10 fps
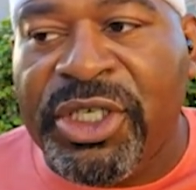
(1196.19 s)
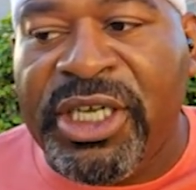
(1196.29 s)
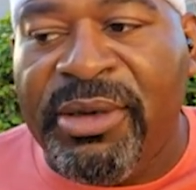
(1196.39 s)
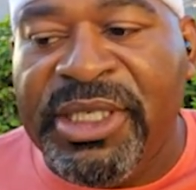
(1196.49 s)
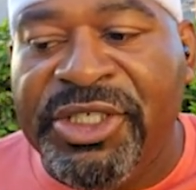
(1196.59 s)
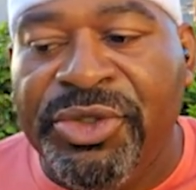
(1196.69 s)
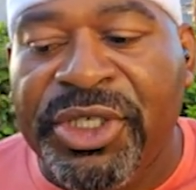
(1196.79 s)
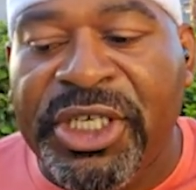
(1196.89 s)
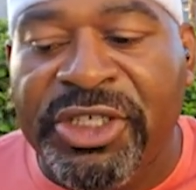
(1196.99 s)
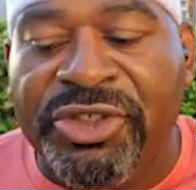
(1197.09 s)
to come into the
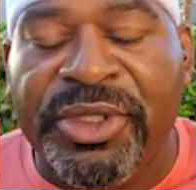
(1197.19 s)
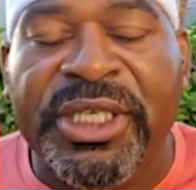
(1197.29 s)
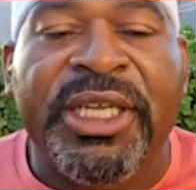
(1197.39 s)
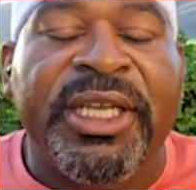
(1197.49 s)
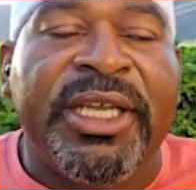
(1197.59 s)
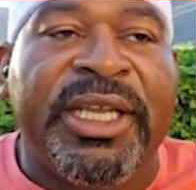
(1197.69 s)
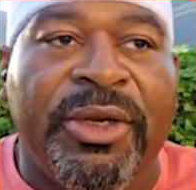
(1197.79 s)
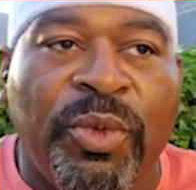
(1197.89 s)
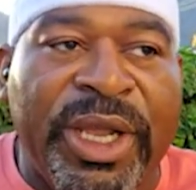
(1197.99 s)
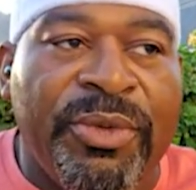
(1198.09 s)
country
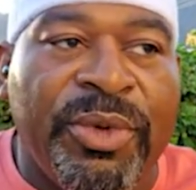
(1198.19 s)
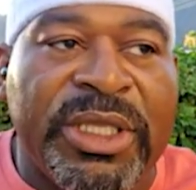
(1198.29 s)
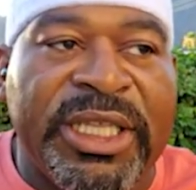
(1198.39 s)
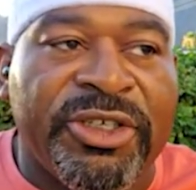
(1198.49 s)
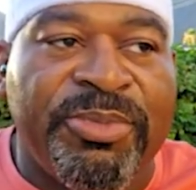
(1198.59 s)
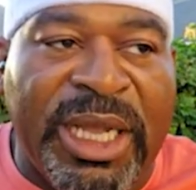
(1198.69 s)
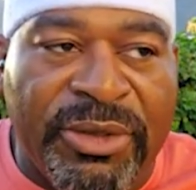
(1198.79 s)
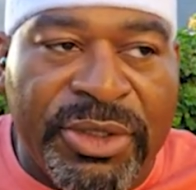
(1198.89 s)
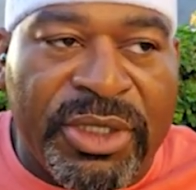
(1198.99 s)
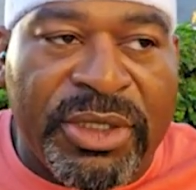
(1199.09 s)
and wait with their
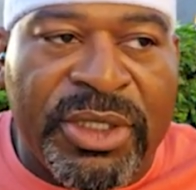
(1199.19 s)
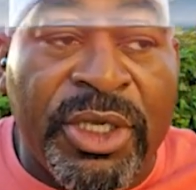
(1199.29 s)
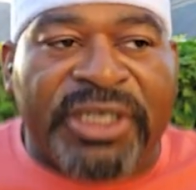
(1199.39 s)
spouses?